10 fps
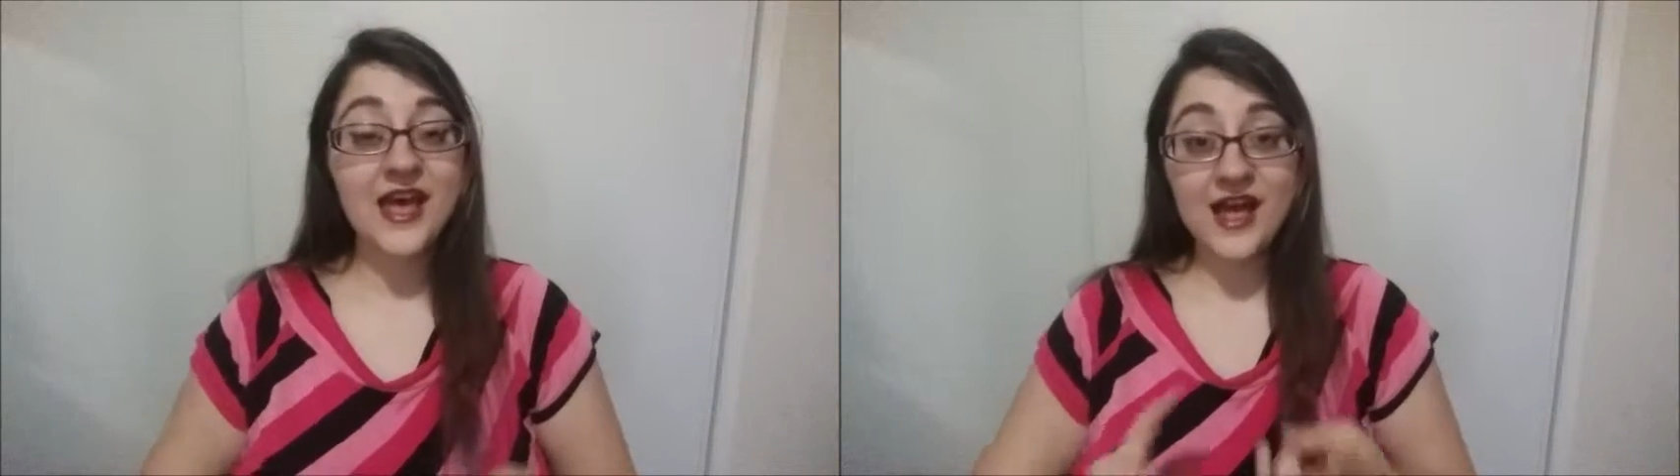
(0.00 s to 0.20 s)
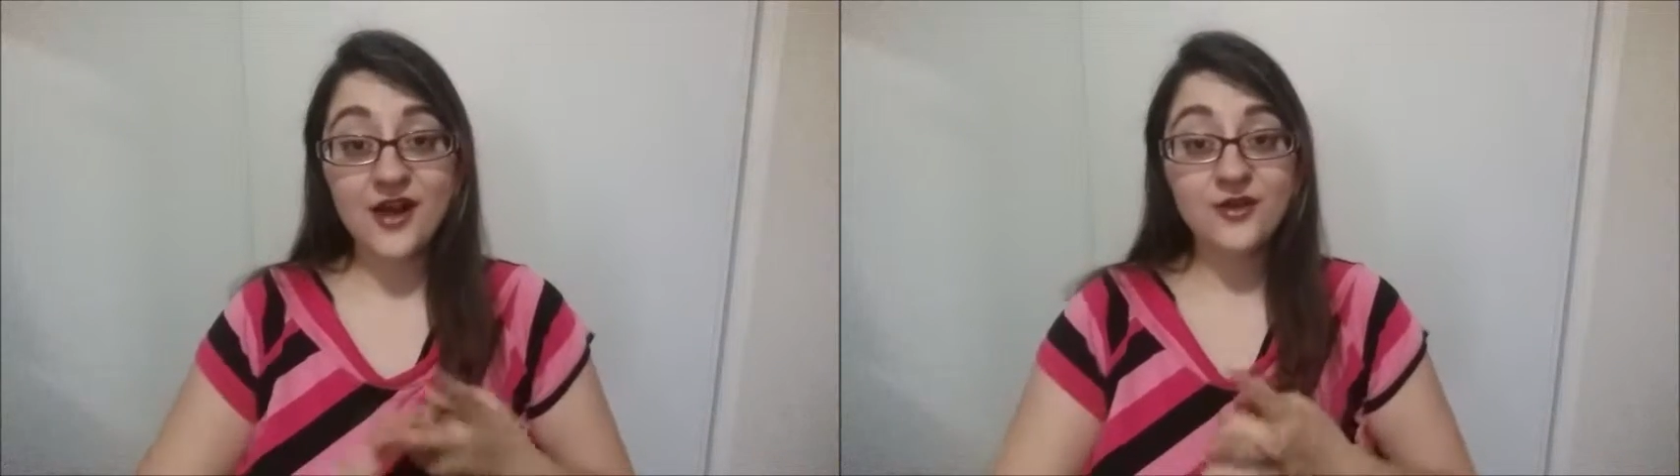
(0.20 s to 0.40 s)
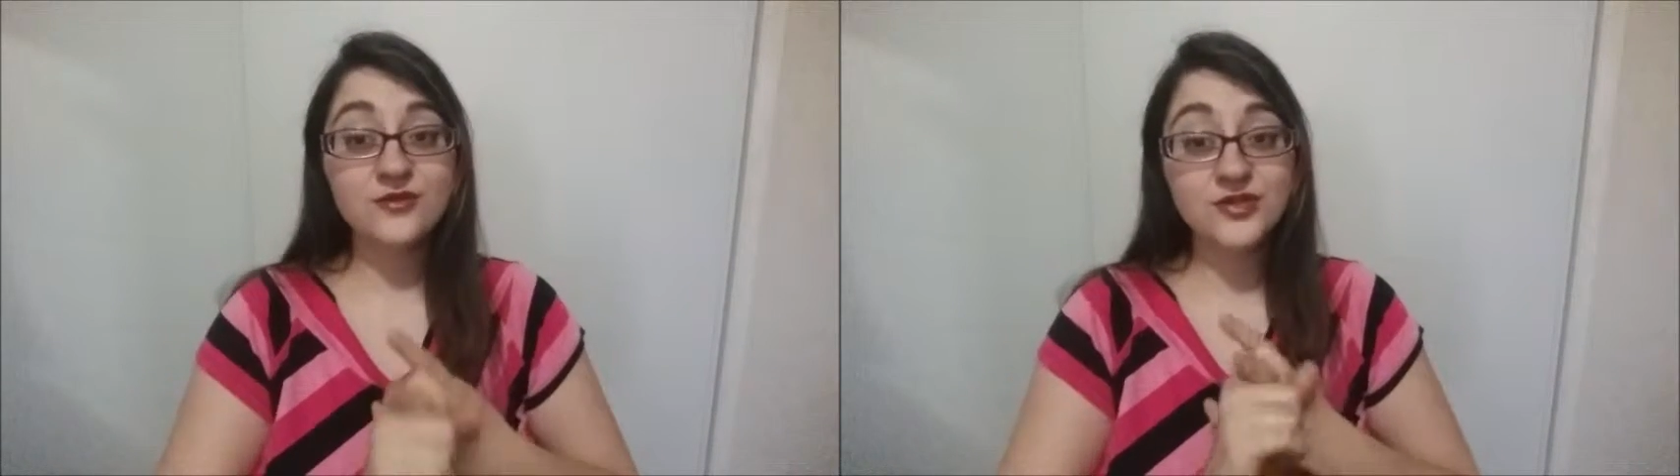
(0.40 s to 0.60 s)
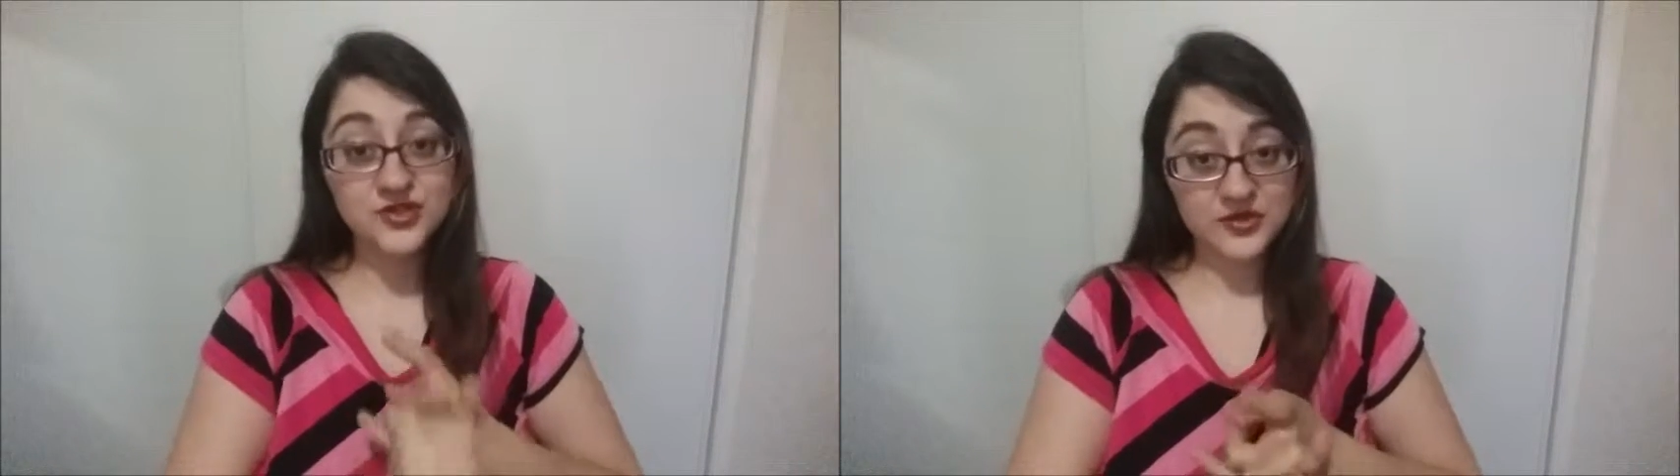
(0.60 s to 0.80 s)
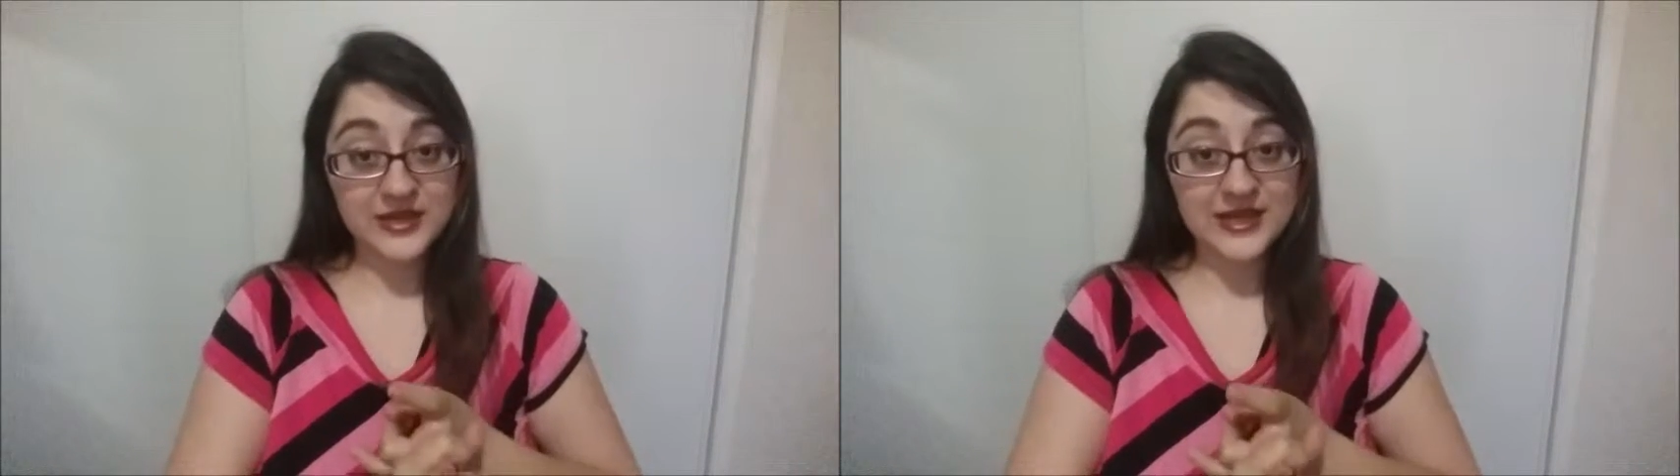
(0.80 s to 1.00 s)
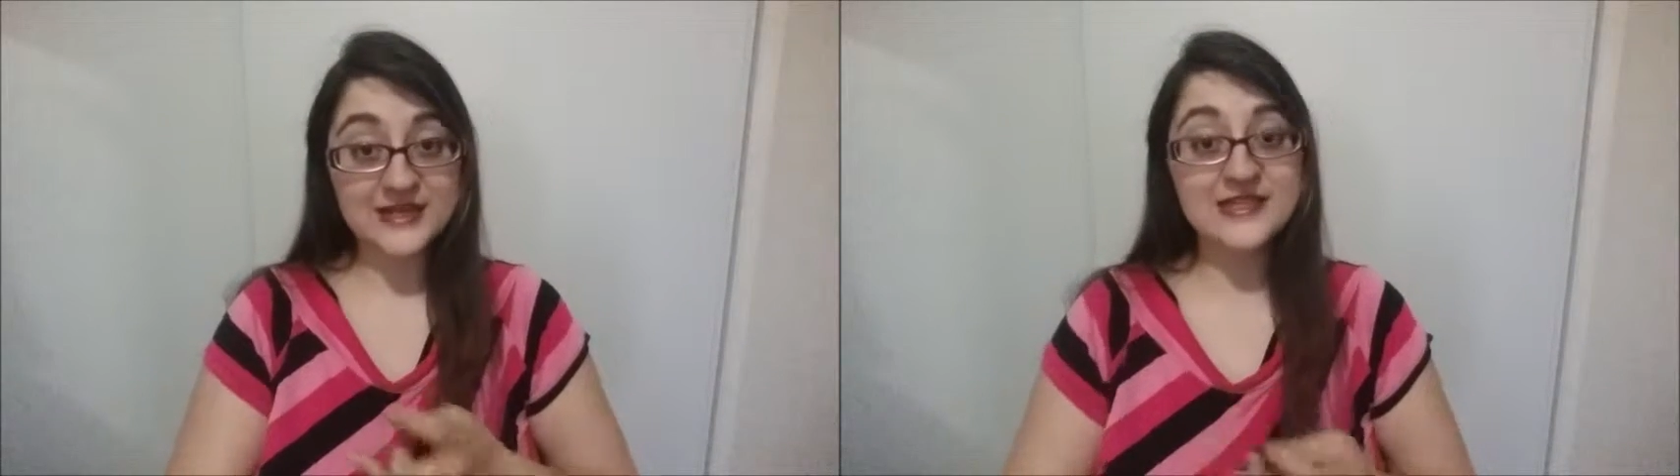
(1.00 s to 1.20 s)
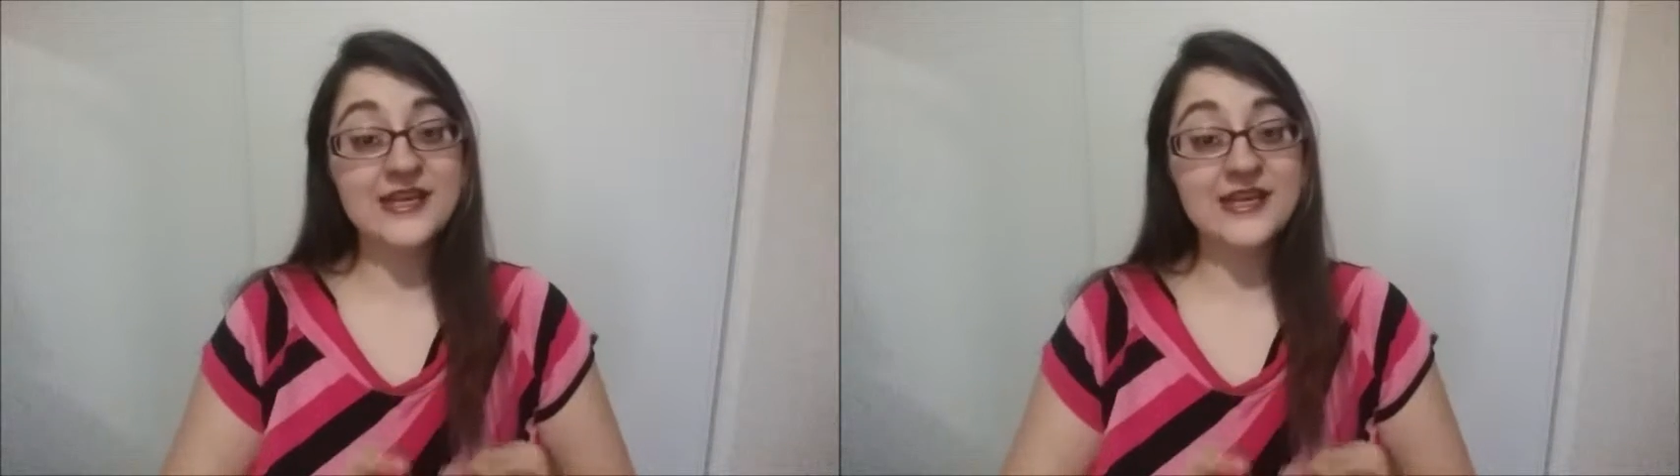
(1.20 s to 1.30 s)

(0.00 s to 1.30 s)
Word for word: how to treat it,